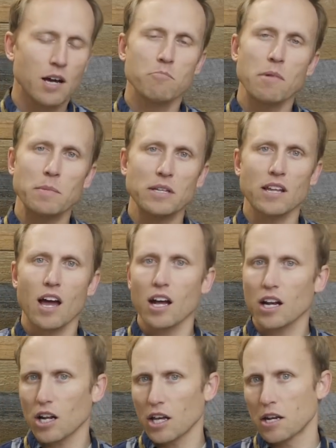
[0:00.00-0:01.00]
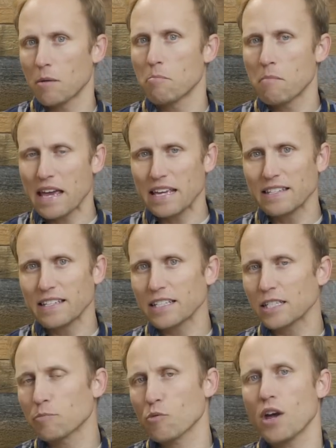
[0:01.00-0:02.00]
Maybe not an amazing
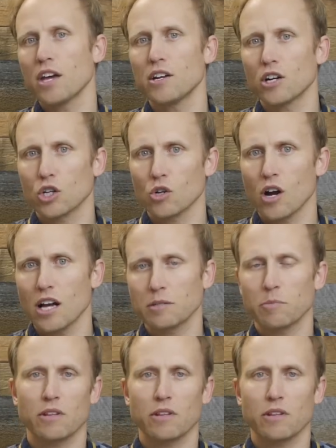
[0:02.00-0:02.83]
spread across,